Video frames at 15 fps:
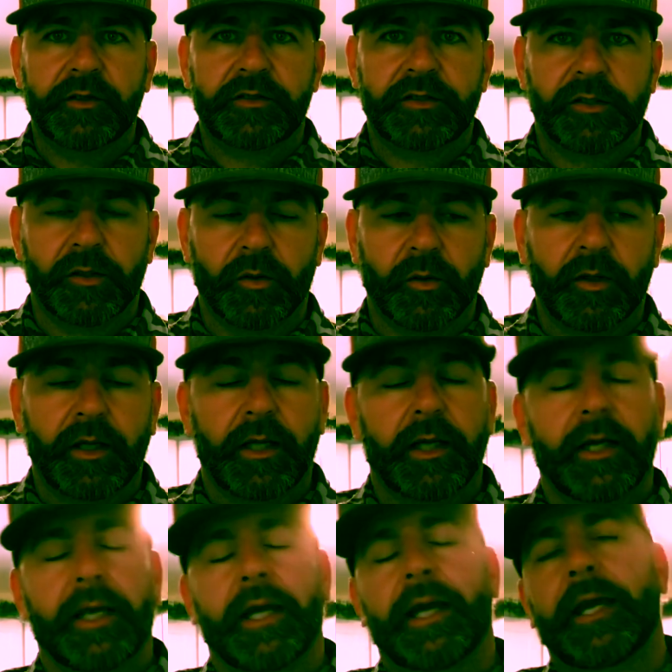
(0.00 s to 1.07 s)
2,
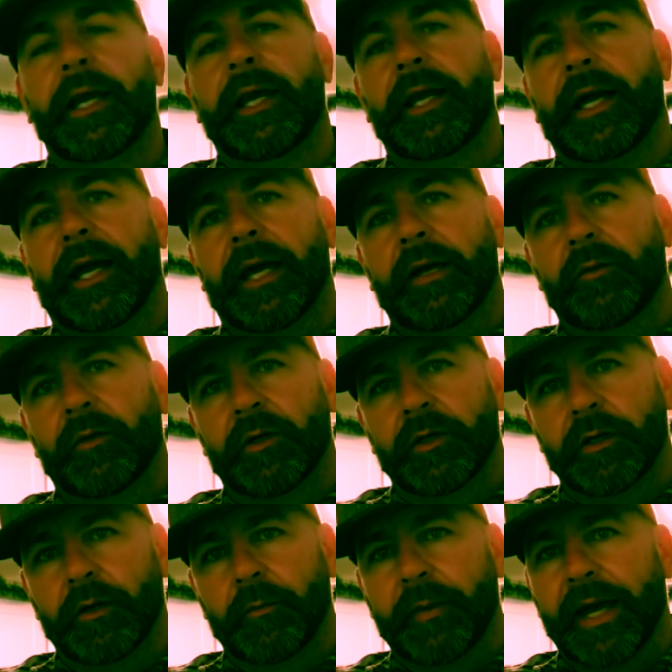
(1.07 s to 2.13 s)
and I will
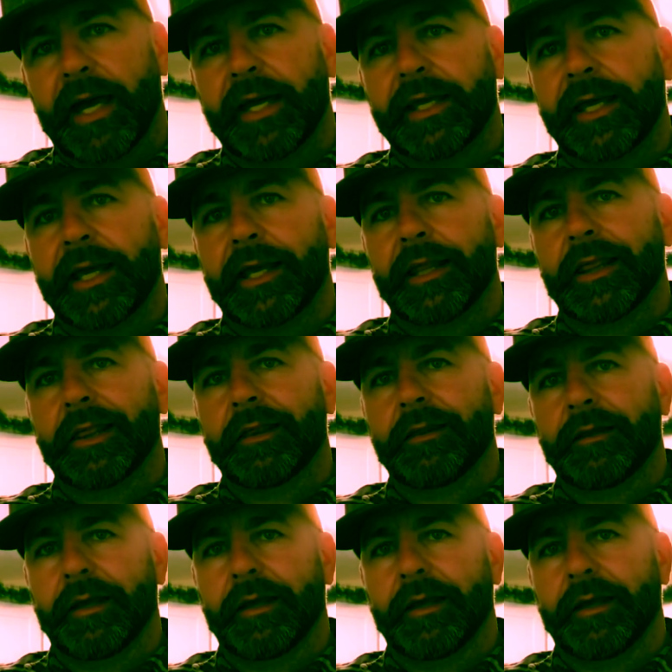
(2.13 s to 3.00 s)
go back and